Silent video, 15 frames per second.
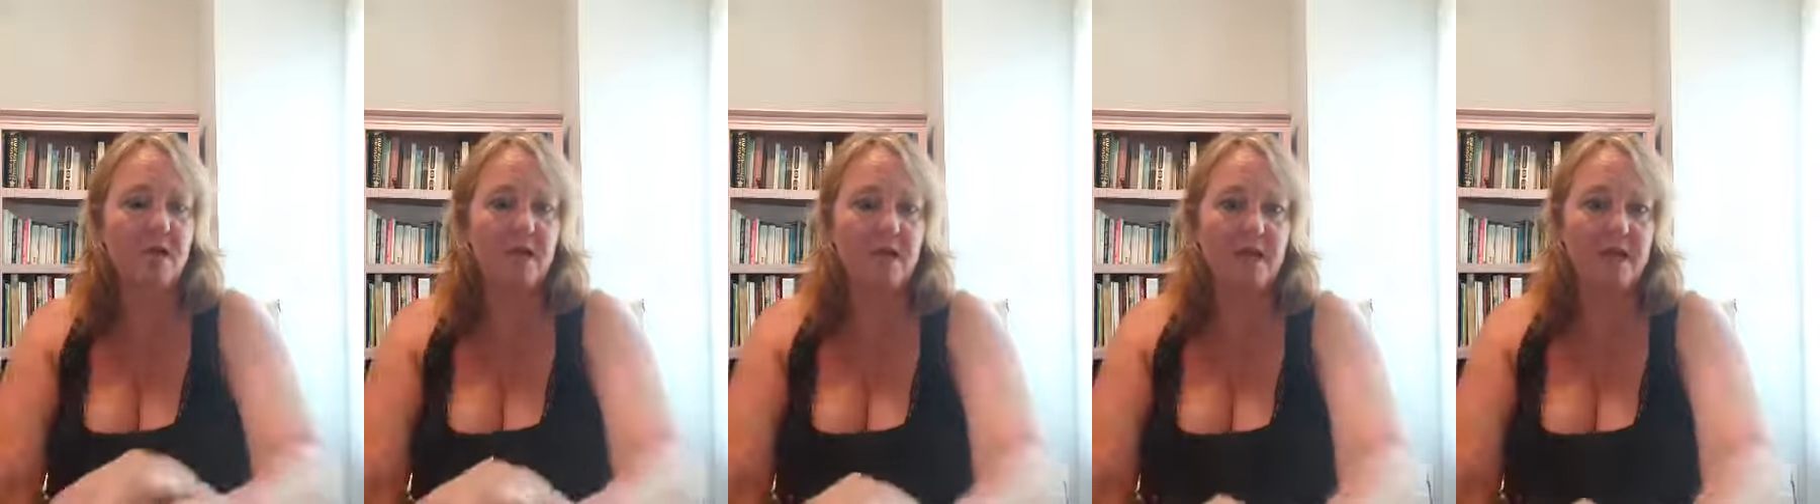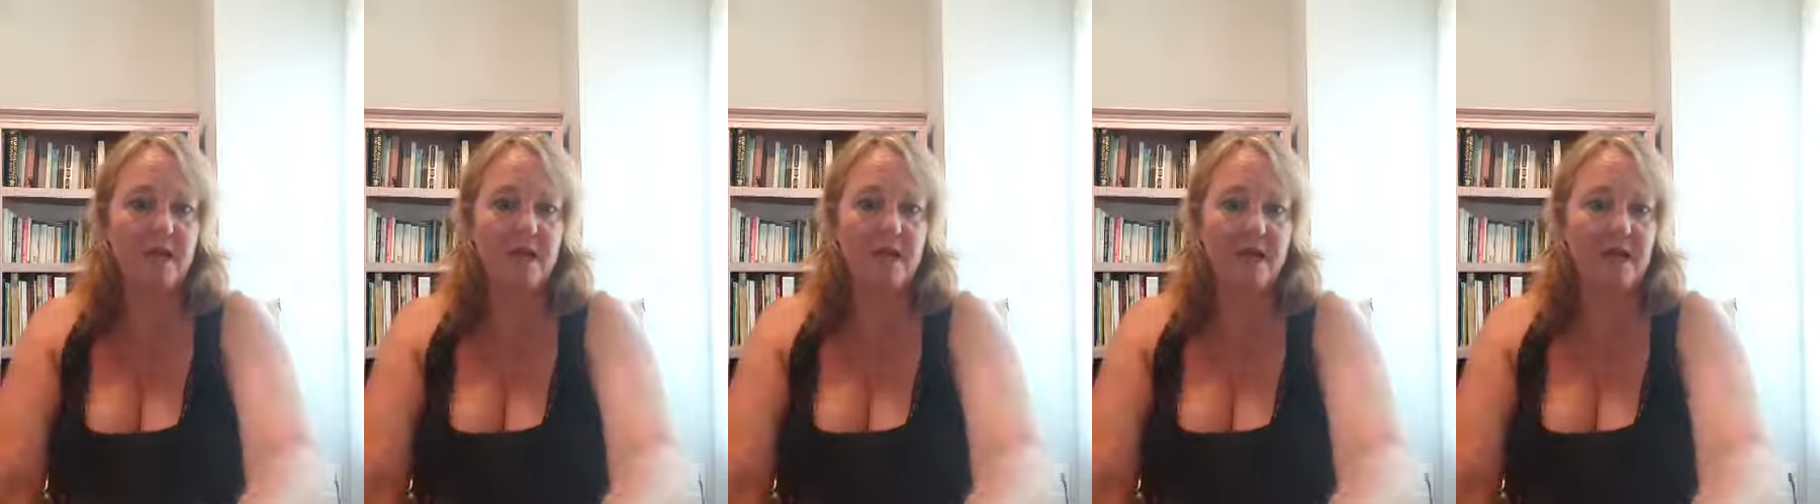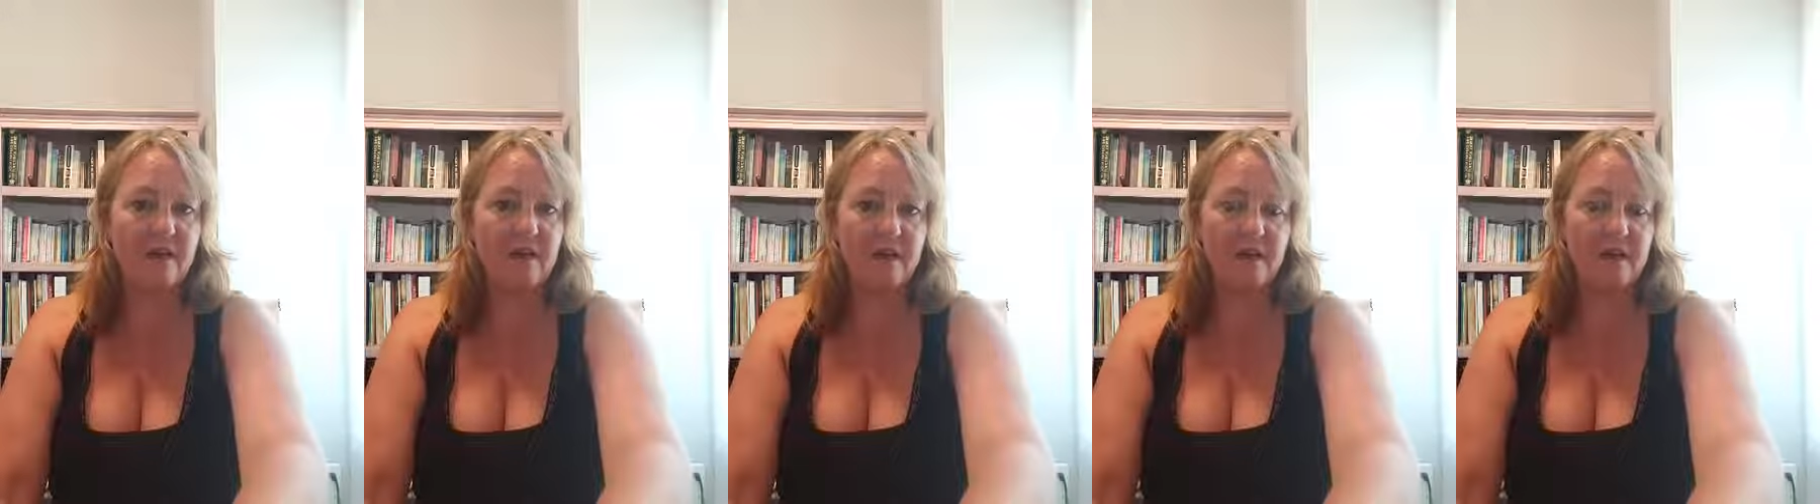and
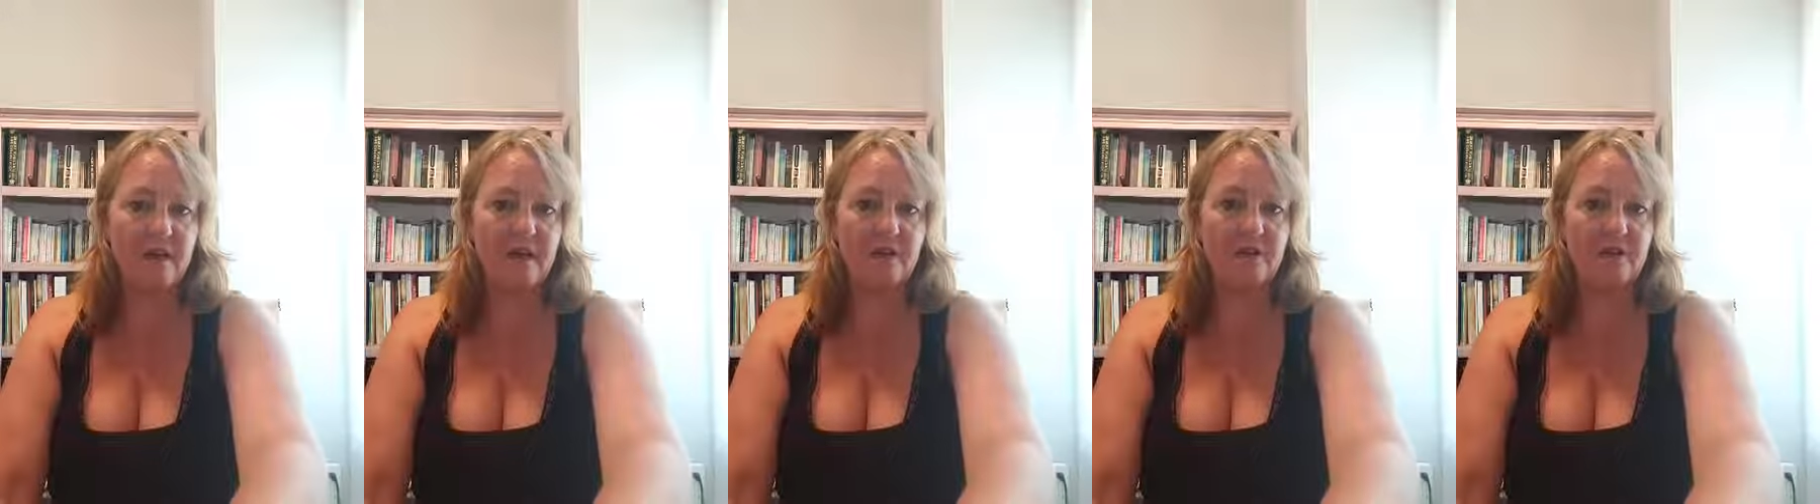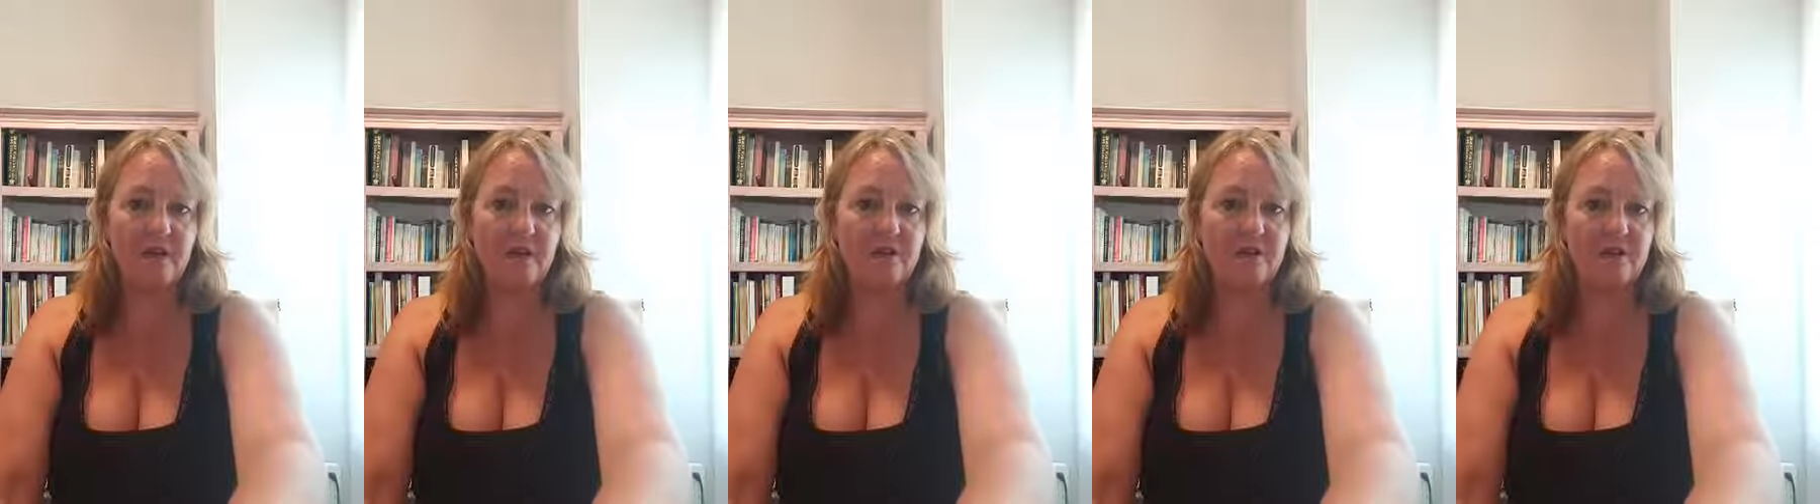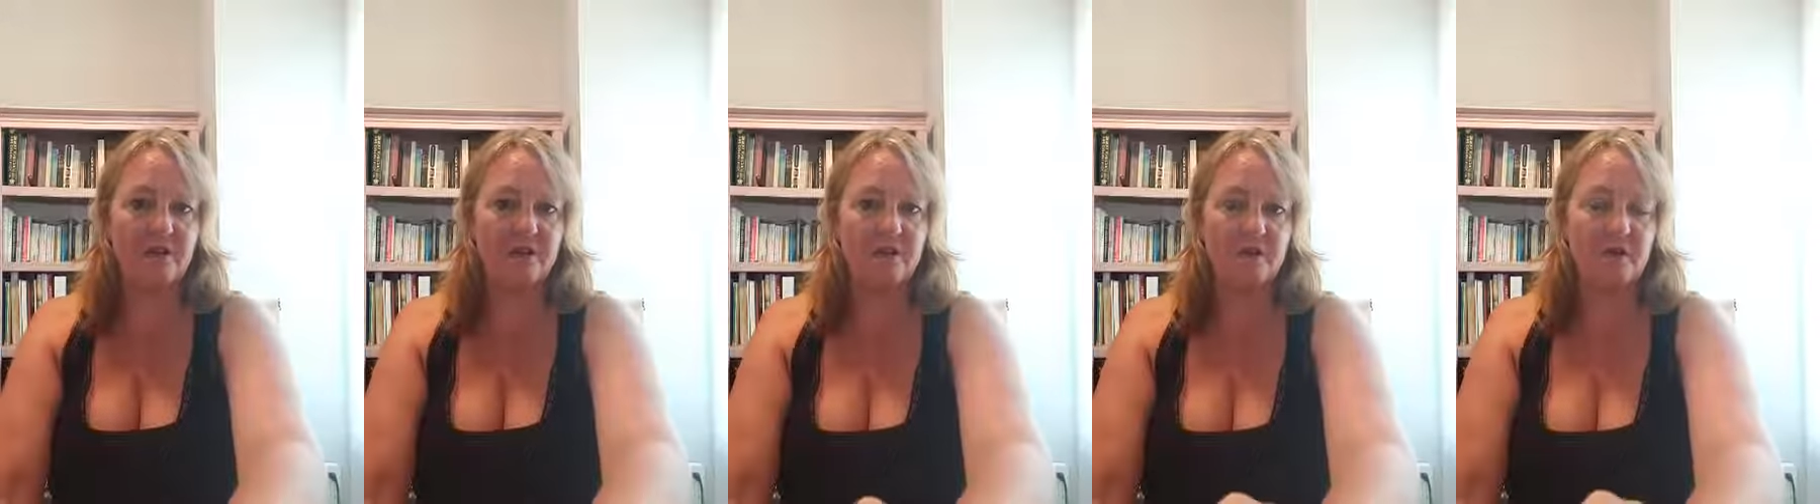having a lot of friends who
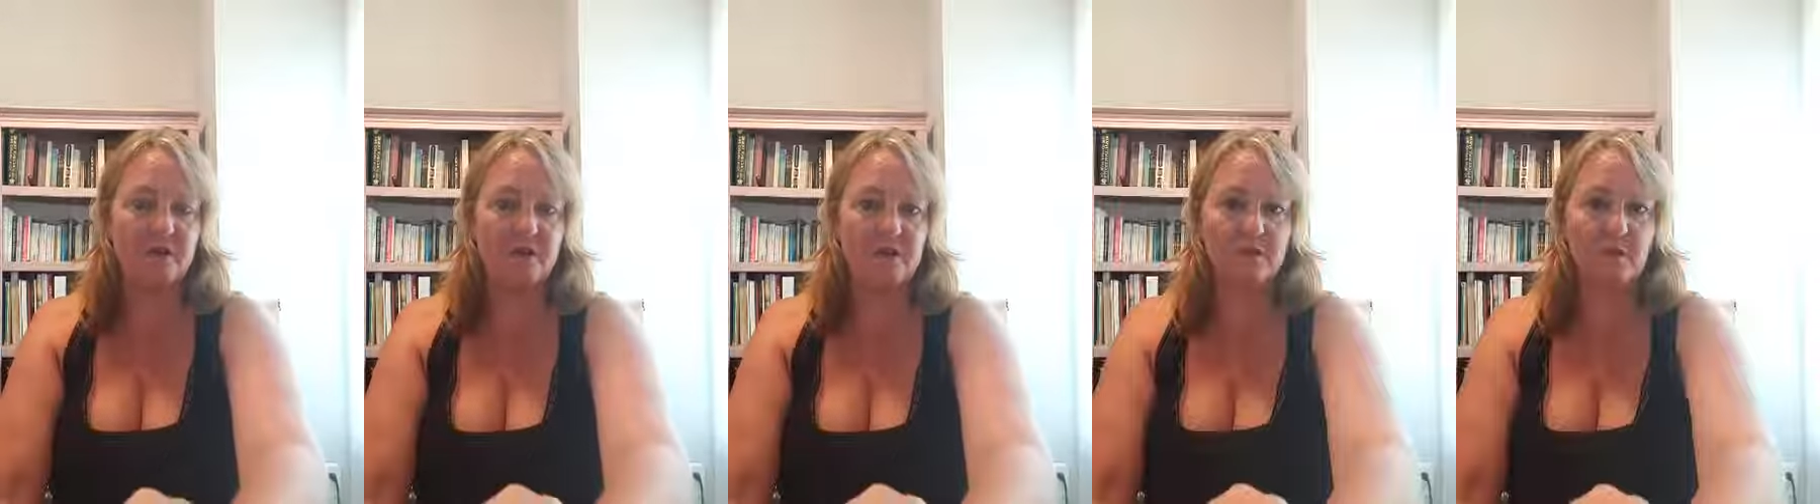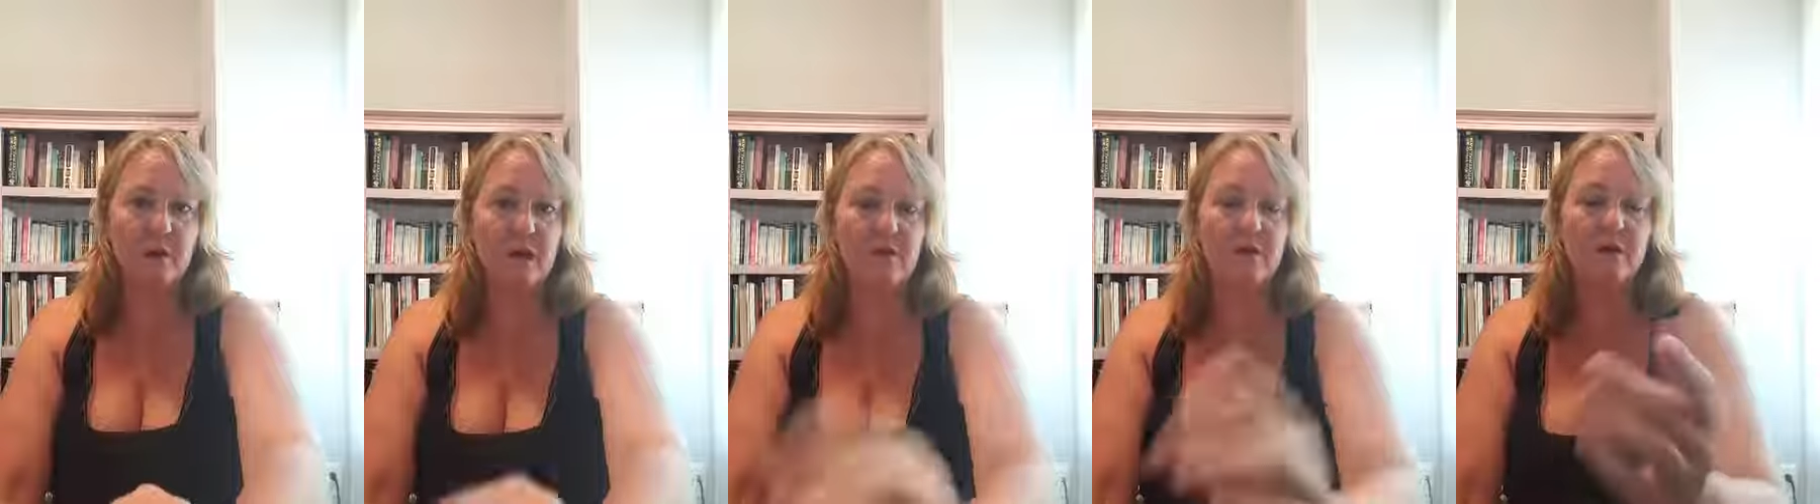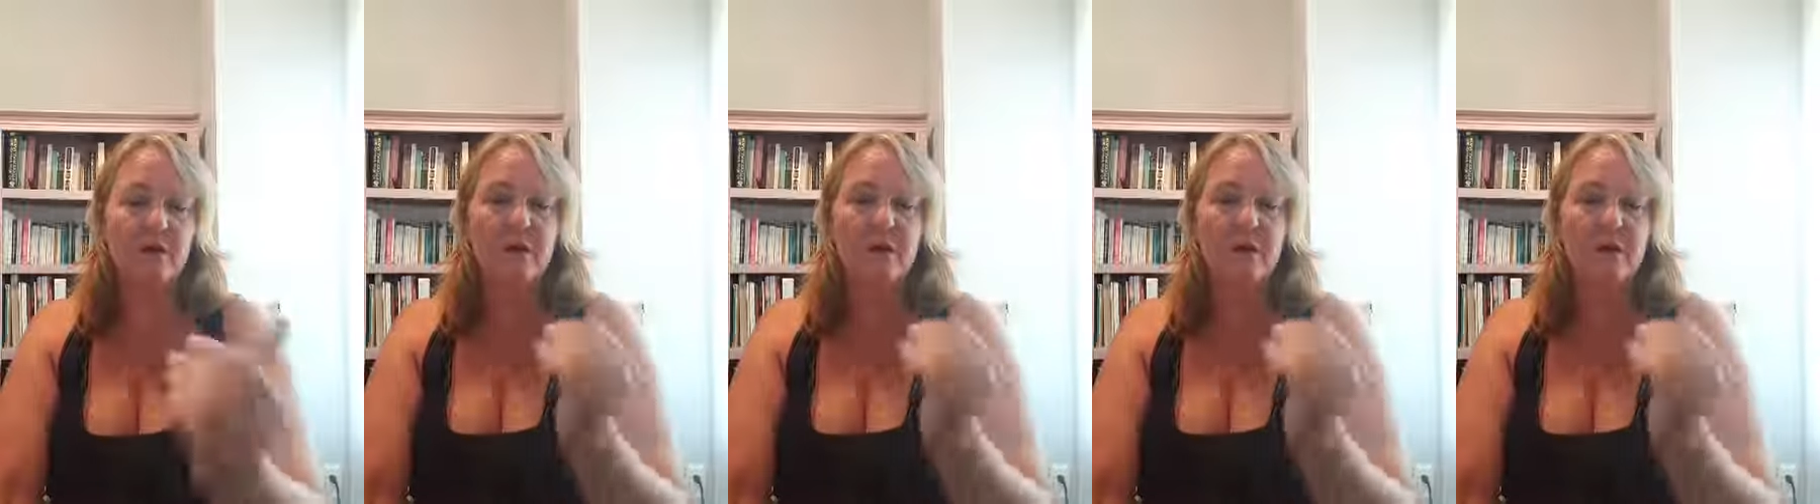have served as well.